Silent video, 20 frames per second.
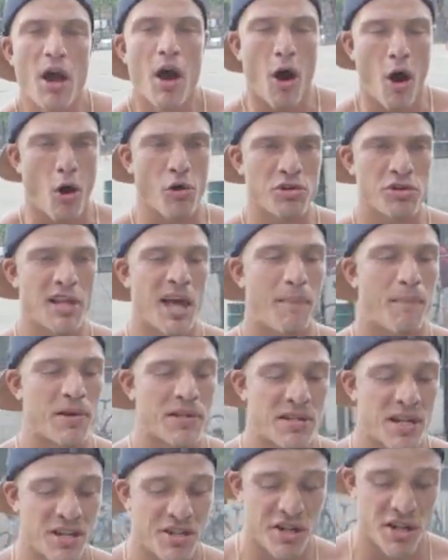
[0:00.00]
holding that
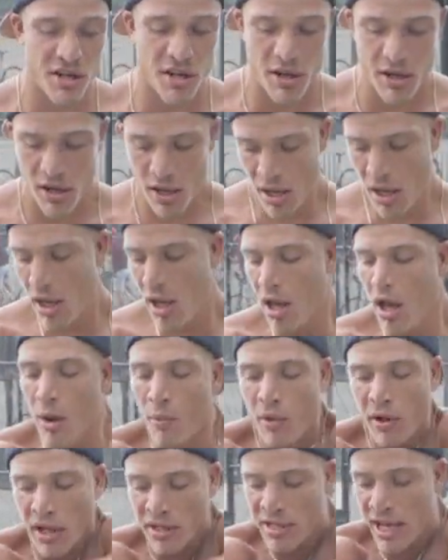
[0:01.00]
position,
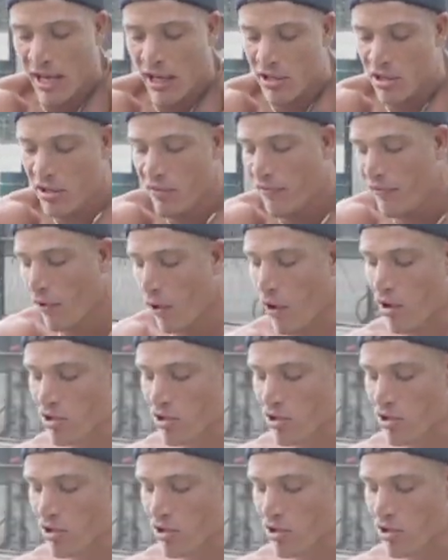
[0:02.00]
we're gonna take it to the floor.